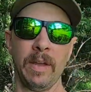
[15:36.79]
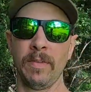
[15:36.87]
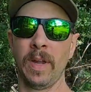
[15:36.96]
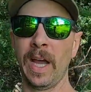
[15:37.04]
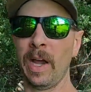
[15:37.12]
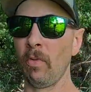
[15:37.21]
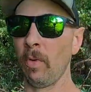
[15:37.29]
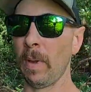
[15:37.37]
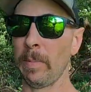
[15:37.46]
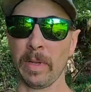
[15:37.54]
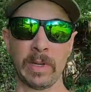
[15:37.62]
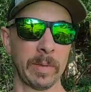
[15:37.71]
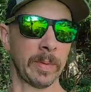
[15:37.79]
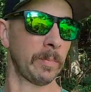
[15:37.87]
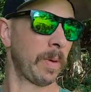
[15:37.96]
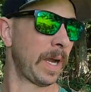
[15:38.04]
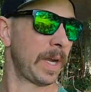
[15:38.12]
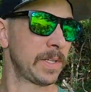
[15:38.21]
If not, we may be clipping
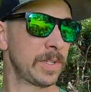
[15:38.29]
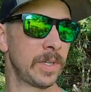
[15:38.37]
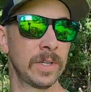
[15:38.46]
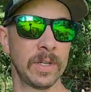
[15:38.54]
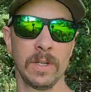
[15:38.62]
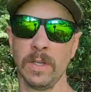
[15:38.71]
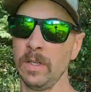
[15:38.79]
pasture.